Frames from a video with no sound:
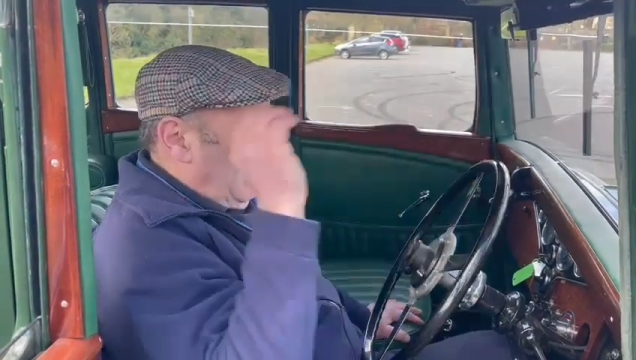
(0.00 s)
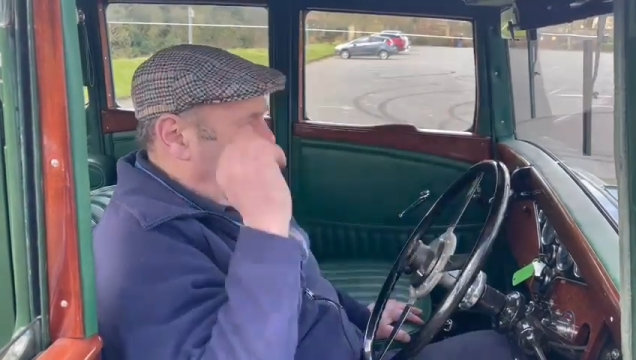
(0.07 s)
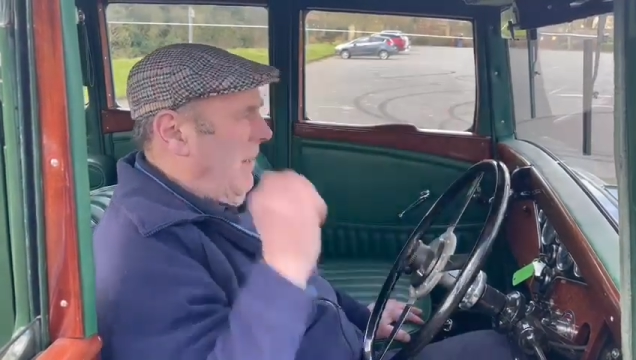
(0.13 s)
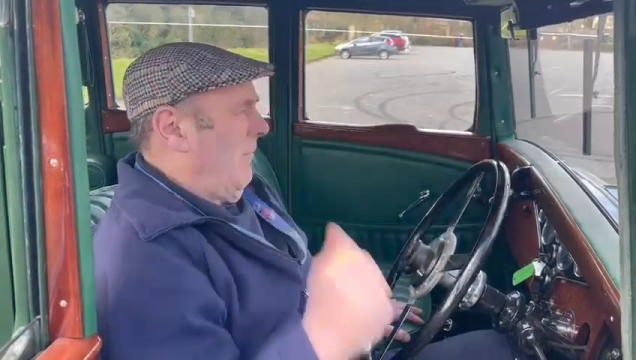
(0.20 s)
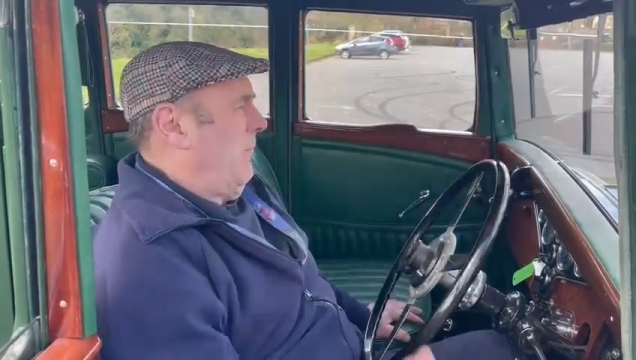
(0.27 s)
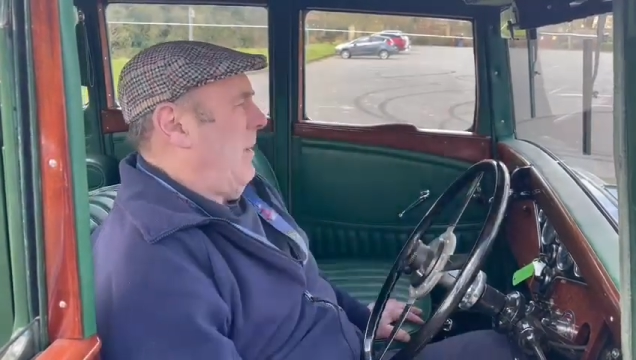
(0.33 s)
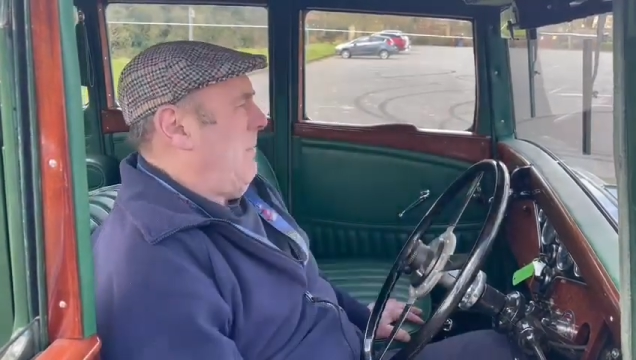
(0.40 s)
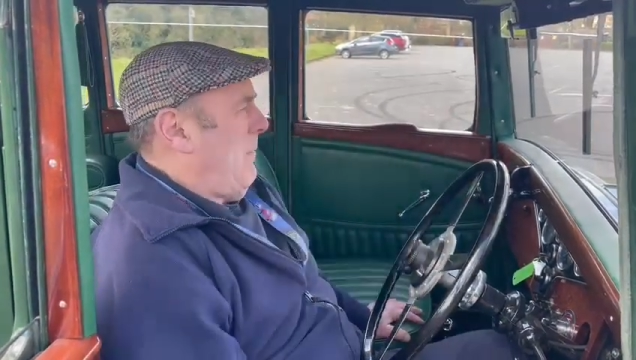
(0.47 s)

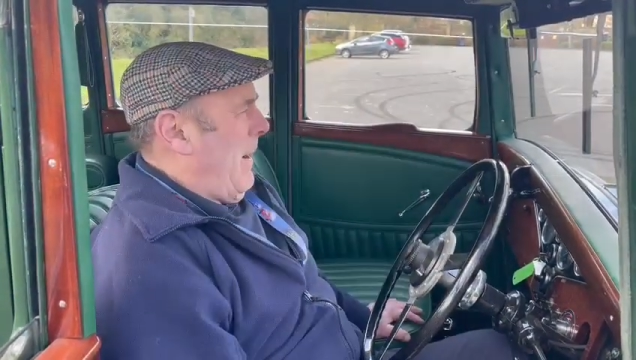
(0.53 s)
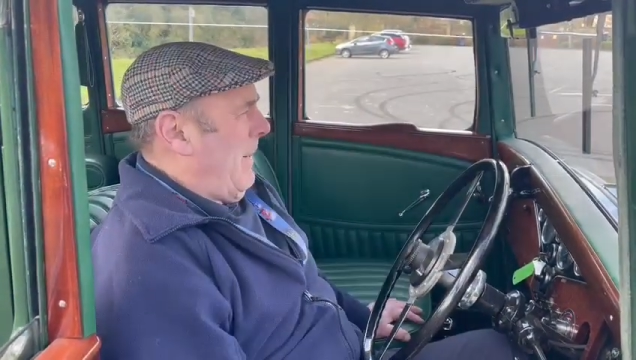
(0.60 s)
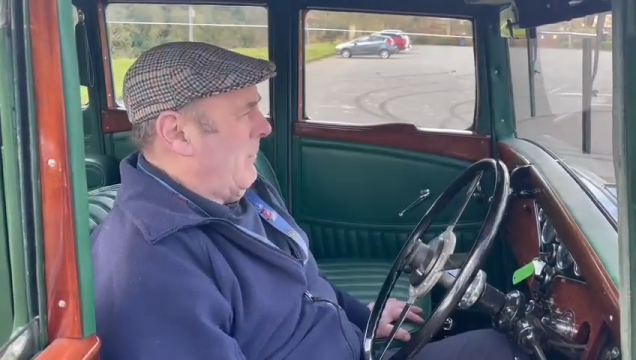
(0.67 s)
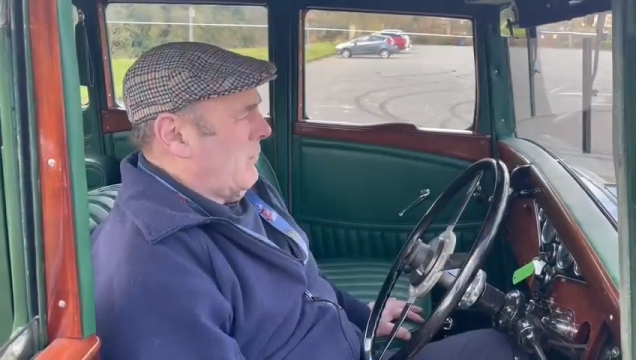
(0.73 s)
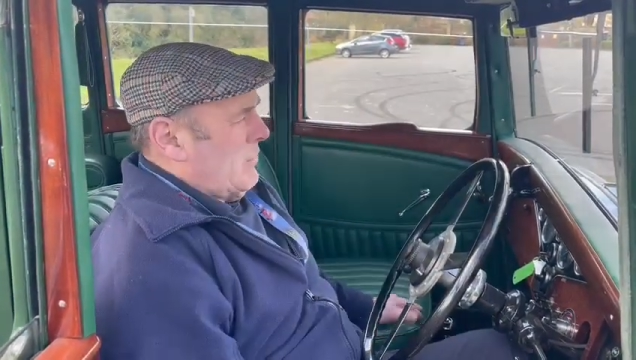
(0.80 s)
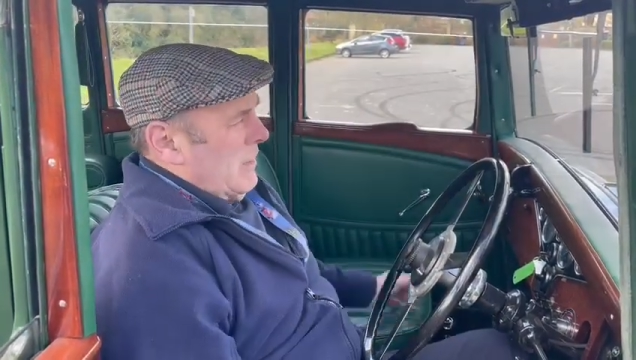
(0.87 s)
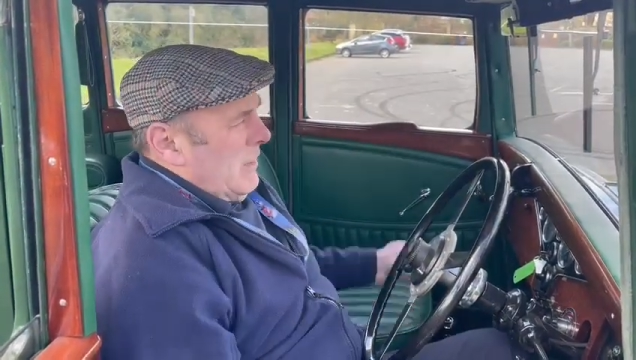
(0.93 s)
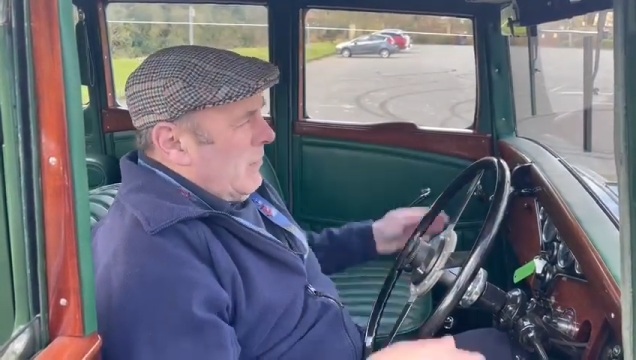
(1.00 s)
lovely
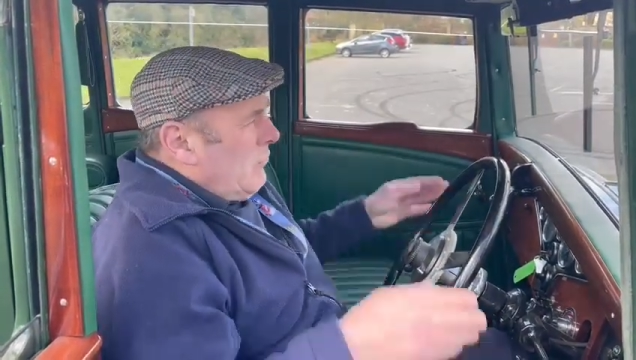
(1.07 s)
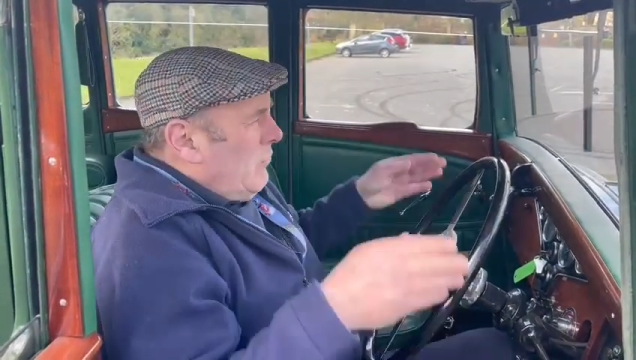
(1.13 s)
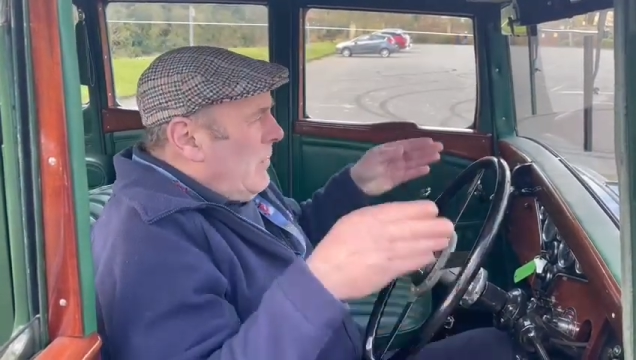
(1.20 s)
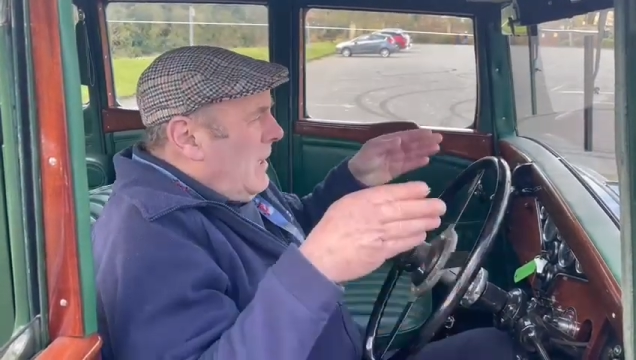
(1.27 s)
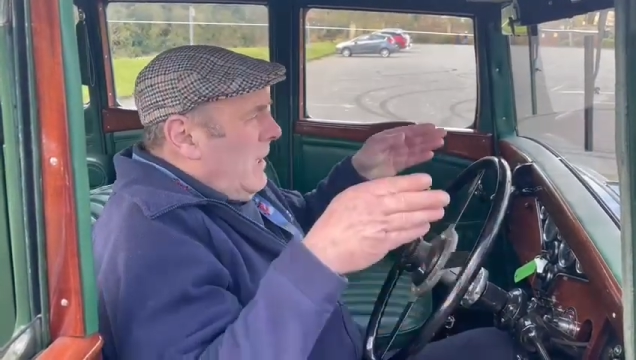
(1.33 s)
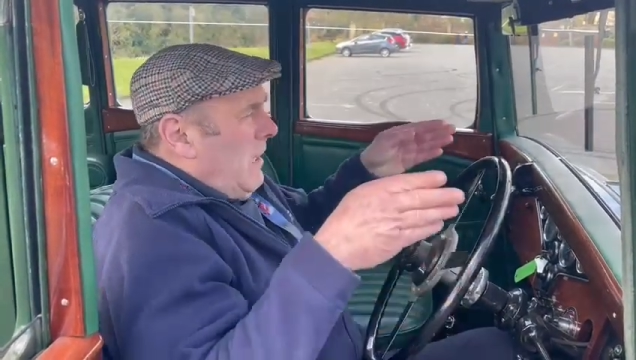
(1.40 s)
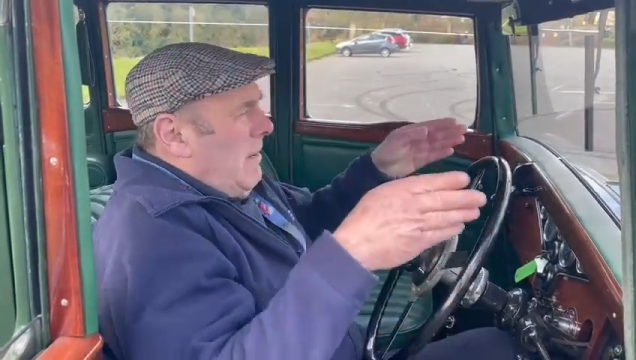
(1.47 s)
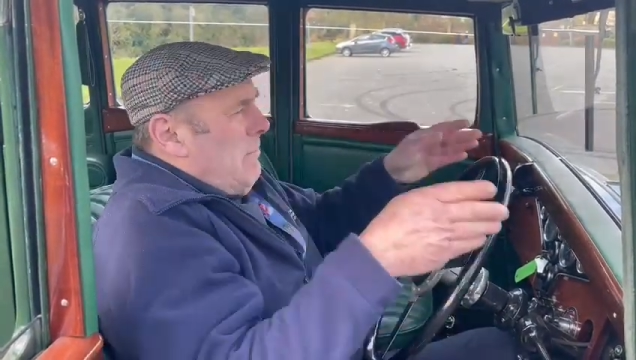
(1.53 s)
panels. Really